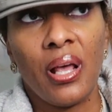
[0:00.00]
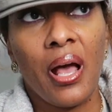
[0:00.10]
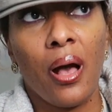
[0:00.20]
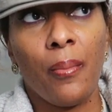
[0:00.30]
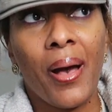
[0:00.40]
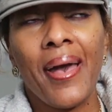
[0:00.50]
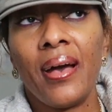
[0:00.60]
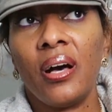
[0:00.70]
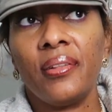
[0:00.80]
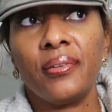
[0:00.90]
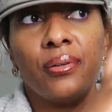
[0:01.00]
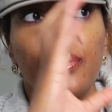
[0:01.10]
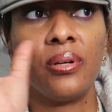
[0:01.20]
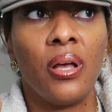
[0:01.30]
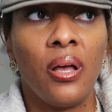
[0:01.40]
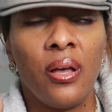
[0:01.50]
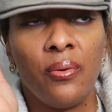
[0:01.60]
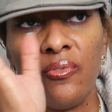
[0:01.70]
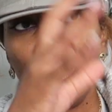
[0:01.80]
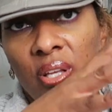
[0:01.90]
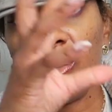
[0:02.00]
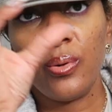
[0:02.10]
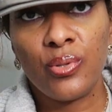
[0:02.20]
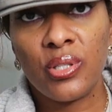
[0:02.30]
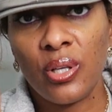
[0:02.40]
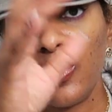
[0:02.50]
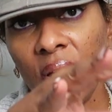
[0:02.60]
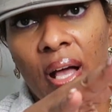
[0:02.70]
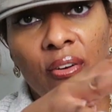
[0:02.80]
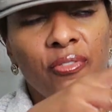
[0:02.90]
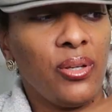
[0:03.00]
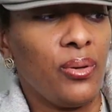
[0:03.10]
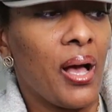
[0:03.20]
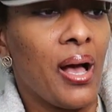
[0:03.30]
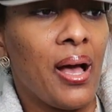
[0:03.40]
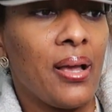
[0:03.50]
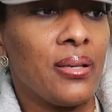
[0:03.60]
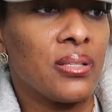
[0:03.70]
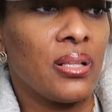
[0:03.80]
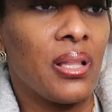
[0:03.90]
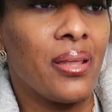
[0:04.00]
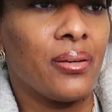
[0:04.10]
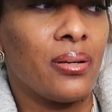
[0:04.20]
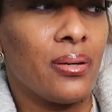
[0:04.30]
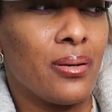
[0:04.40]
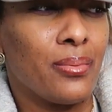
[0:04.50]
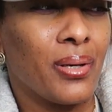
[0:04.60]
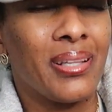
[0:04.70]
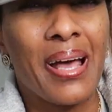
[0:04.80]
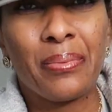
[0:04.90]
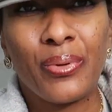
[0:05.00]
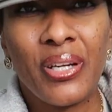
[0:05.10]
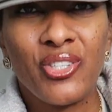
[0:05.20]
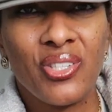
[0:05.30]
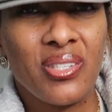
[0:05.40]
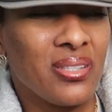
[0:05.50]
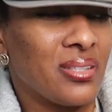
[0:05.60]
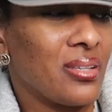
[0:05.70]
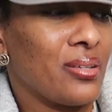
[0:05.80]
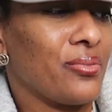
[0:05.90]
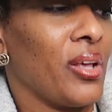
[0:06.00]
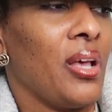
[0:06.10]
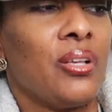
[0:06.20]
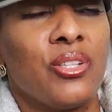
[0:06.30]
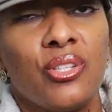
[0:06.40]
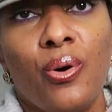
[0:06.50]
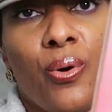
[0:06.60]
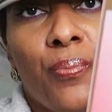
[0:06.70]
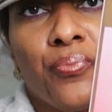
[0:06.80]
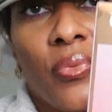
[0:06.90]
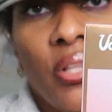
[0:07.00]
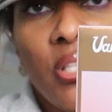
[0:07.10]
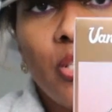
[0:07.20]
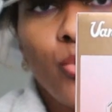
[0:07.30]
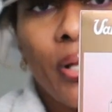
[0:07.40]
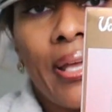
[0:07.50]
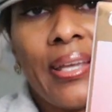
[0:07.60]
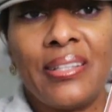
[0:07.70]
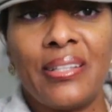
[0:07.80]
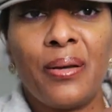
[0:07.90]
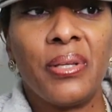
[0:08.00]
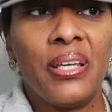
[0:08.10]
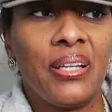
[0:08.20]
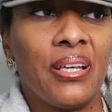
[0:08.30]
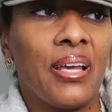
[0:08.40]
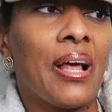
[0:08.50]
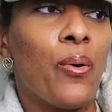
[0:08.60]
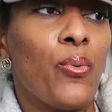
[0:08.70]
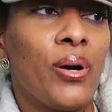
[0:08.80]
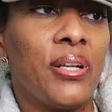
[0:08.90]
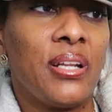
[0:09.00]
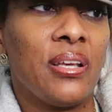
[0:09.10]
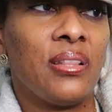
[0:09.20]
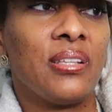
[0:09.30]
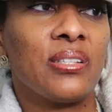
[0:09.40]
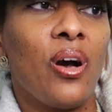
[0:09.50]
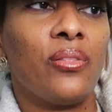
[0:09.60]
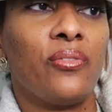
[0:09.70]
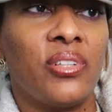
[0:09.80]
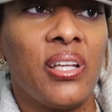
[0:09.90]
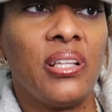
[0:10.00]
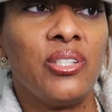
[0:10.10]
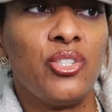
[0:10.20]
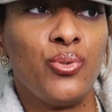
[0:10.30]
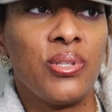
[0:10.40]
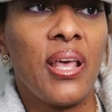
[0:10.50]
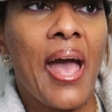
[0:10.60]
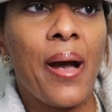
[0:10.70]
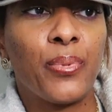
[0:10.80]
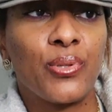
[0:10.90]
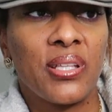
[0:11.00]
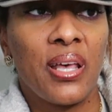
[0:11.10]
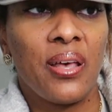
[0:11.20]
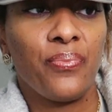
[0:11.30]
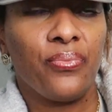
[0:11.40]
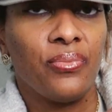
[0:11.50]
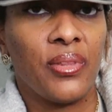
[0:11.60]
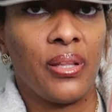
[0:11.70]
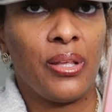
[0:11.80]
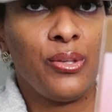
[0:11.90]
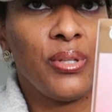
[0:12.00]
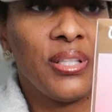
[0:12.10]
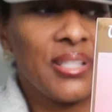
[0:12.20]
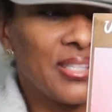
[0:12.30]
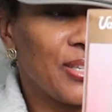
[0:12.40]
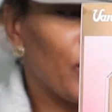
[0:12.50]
Um, I had other videos to crank out for you guys a lot of um, collaborations and stuff so this is what I ended up getting and I wanted it it's called the vanilla juicy apple set you need this in